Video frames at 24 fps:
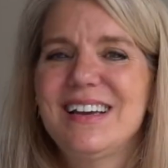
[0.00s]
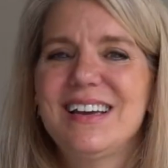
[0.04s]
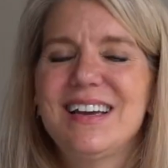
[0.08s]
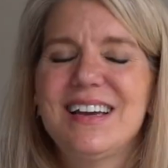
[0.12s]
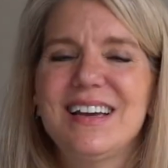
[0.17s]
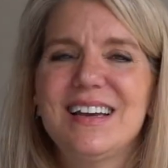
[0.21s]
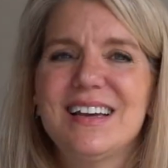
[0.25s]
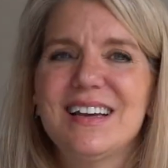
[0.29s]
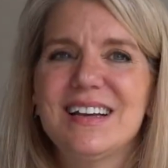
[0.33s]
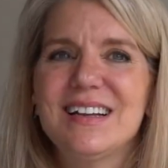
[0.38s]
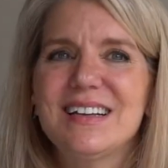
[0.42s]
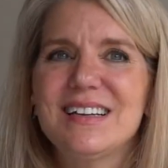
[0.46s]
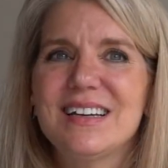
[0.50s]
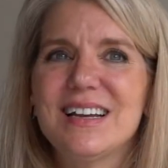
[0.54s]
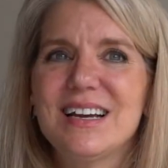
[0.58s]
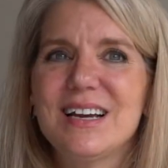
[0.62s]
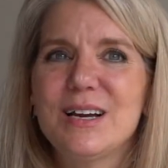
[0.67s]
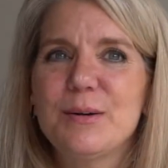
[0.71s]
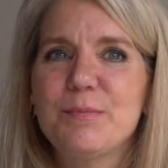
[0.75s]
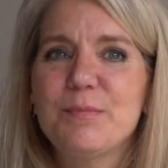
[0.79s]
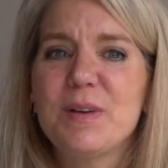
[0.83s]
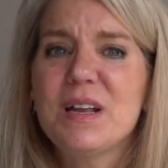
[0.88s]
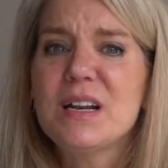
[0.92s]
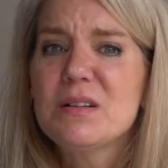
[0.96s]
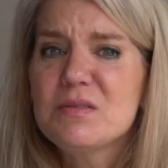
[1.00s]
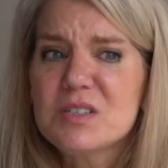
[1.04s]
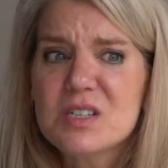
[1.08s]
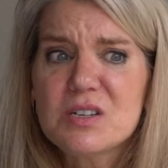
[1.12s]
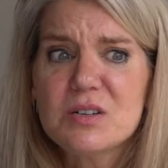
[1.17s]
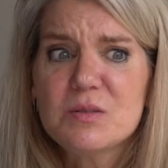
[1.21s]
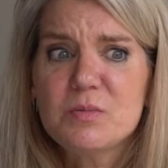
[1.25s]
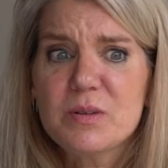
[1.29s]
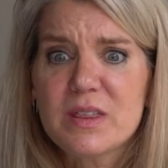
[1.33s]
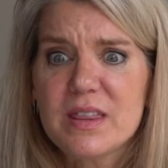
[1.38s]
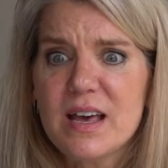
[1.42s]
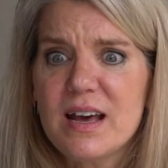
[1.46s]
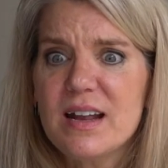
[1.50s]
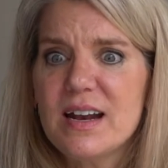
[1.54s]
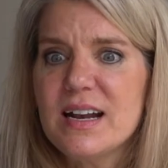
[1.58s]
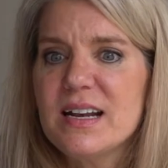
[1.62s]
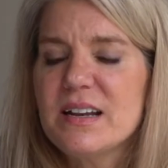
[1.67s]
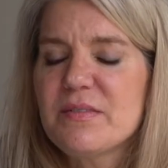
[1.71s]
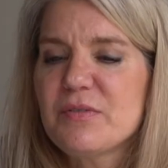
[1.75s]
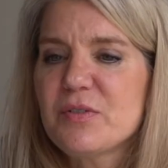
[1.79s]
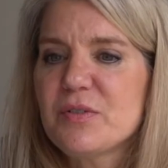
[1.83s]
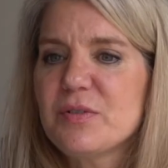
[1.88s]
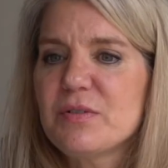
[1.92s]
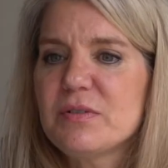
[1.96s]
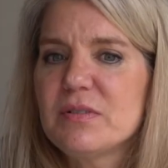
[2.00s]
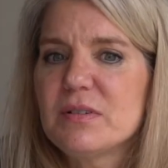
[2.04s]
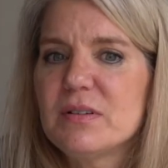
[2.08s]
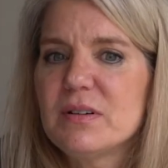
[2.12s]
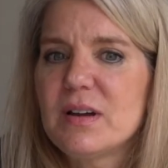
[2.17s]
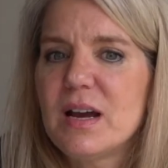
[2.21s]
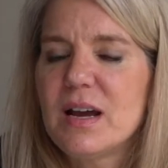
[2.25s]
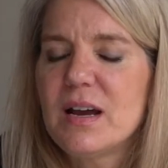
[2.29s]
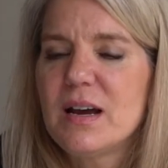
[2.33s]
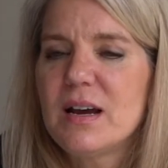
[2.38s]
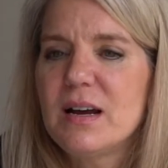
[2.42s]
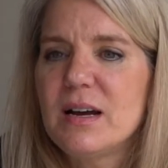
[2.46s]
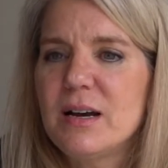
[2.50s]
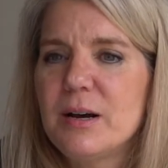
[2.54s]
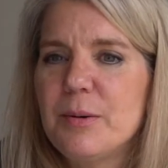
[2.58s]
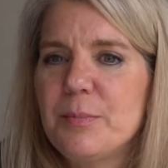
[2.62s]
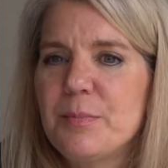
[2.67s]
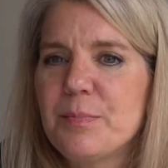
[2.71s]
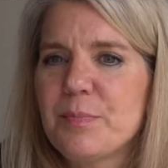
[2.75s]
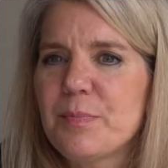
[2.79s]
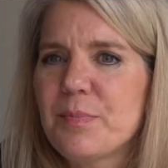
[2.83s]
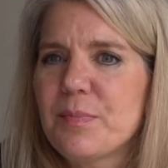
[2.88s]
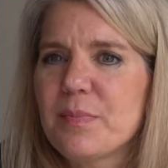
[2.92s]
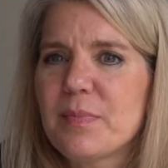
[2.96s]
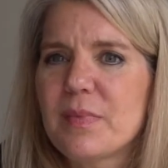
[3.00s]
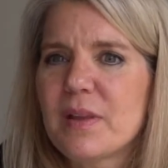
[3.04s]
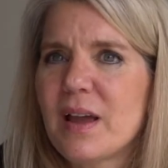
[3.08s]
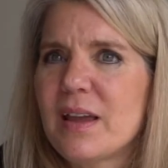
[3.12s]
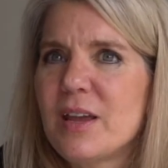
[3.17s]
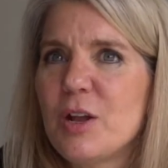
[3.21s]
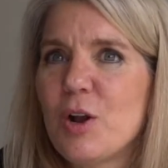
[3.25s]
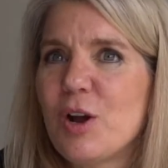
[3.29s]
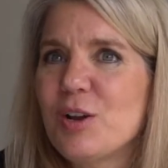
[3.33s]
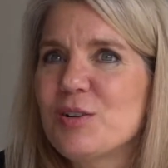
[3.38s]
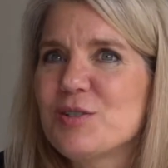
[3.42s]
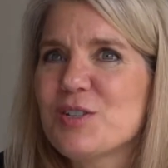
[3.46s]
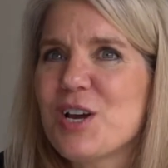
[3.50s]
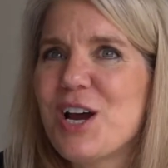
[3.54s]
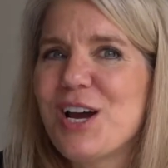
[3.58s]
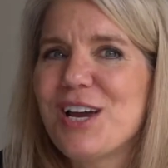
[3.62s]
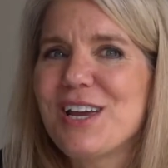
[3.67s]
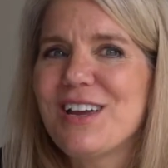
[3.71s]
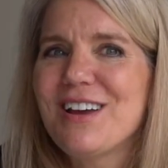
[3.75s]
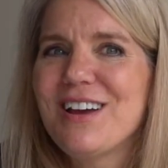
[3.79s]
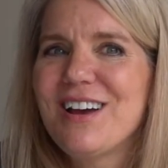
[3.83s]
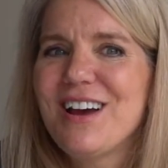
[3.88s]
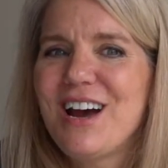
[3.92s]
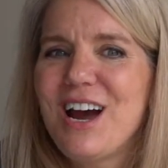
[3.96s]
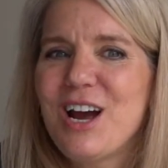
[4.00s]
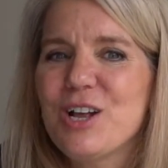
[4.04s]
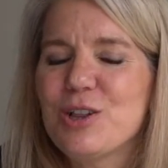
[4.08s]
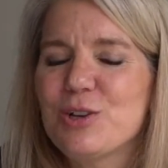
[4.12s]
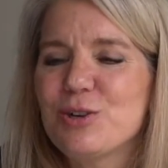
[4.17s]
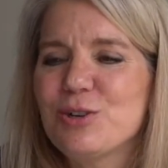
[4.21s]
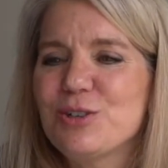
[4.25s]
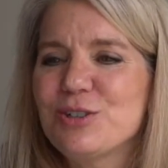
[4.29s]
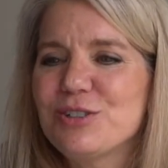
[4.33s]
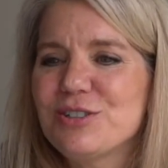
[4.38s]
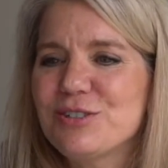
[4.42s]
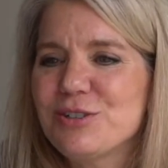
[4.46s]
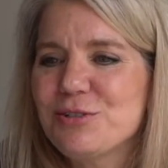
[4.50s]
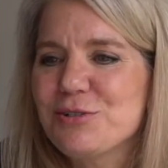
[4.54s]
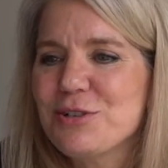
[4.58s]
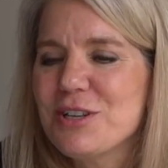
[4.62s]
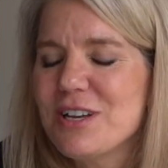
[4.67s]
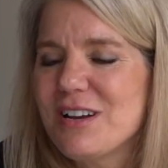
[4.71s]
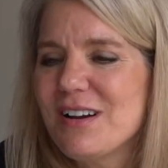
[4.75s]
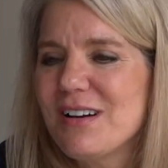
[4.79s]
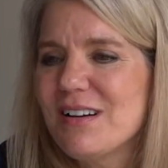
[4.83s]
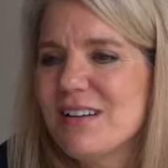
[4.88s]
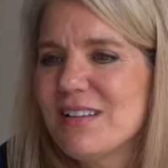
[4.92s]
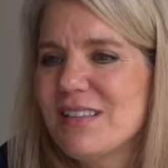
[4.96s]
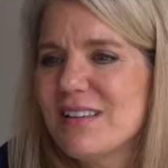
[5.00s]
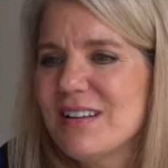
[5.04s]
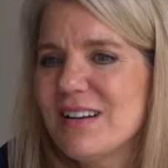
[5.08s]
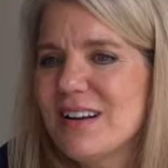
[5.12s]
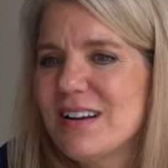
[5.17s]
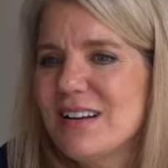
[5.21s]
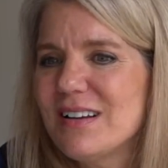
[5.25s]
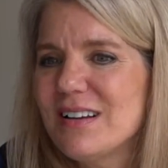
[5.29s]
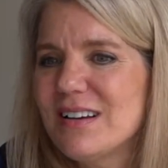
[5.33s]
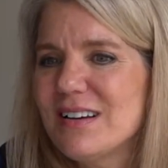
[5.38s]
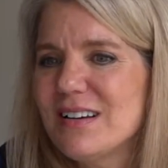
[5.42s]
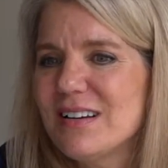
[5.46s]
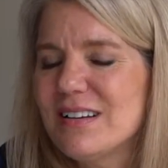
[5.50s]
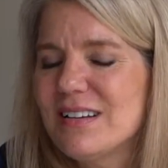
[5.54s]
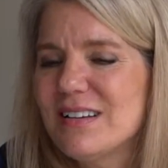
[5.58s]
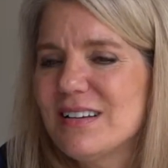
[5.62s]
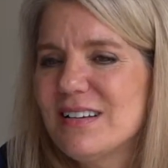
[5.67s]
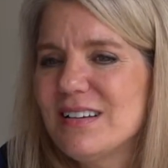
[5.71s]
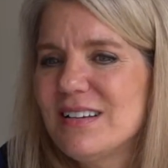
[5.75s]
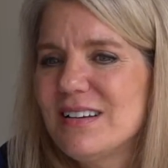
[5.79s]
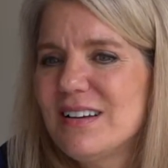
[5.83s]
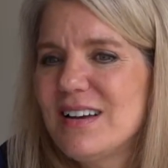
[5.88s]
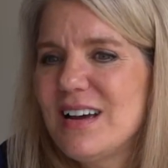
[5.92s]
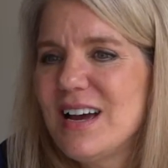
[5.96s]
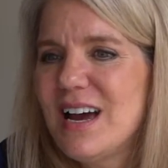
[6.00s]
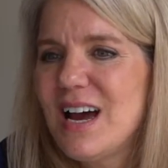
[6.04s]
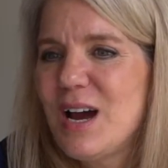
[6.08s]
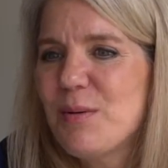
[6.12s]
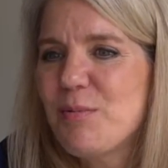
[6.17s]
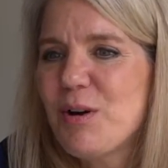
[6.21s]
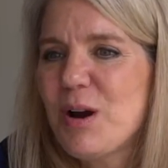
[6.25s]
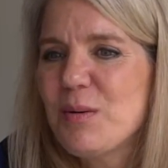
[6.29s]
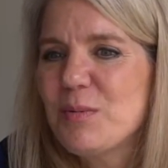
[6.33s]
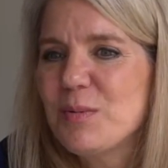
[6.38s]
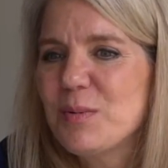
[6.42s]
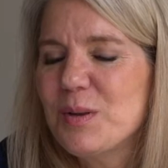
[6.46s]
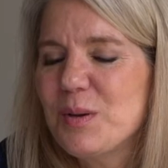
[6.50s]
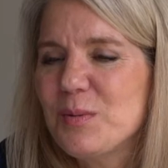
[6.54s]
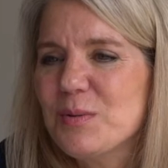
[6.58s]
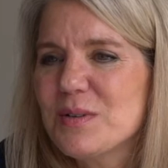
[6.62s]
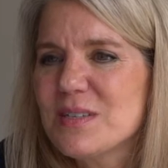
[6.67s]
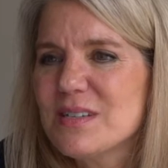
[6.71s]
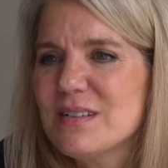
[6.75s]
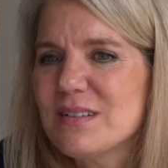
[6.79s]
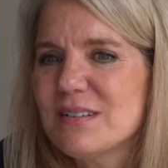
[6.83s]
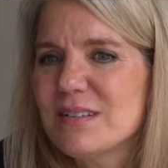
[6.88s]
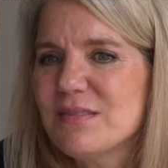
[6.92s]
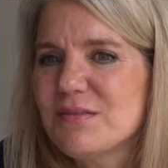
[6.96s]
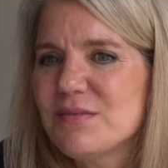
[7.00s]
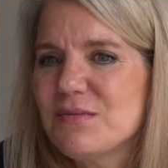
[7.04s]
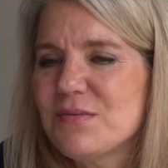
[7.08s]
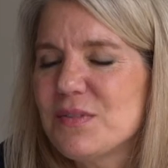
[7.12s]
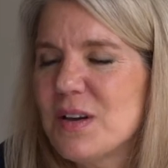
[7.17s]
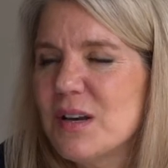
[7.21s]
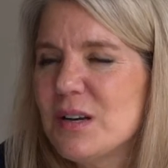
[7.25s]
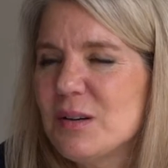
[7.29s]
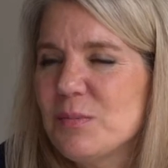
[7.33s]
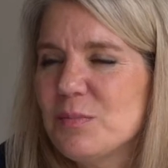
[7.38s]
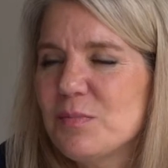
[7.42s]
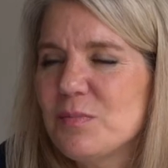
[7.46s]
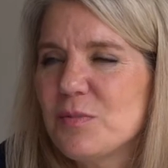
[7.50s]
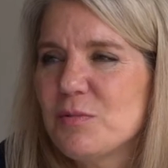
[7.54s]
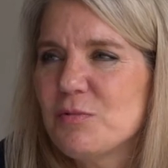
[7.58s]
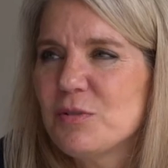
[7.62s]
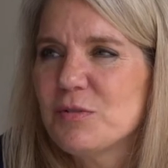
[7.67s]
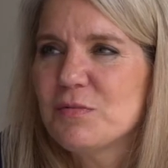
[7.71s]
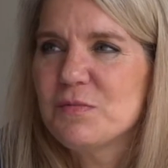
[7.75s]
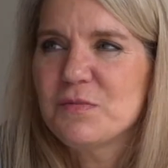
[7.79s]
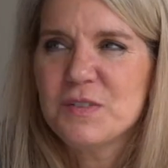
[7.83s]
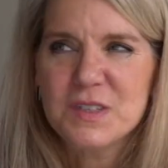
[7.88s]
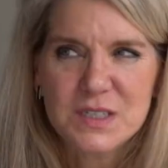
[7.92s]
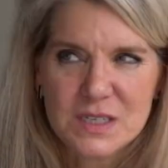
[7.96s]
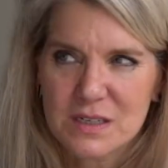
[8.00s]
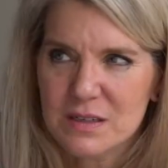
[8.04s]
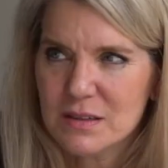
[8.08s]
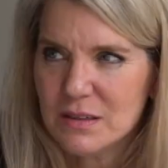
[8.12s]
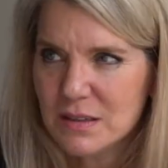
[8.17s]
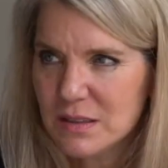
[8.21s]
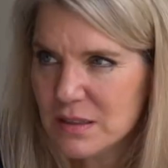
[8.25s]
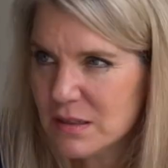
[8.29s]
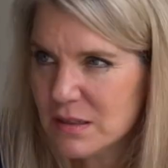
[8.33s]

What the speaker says: And I was good with that. I never, you know, I learned early on that I probably wasn't real physically